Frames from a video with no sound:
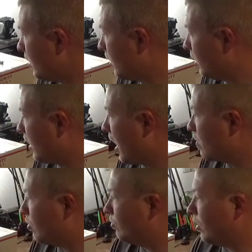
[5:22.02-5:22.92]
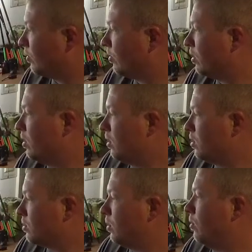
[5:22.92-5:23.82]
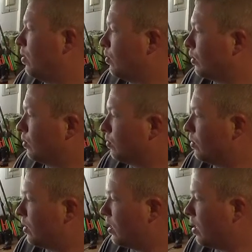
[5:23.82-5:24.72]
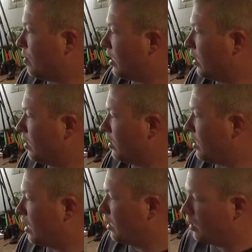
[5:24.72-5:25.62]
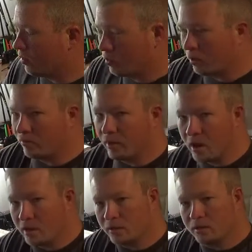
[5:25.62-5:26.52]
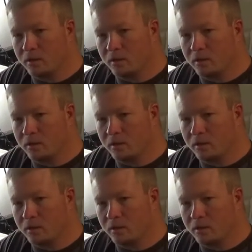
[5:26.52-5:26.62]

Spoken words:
a apple flavor. So I'm in a hunting area where I've got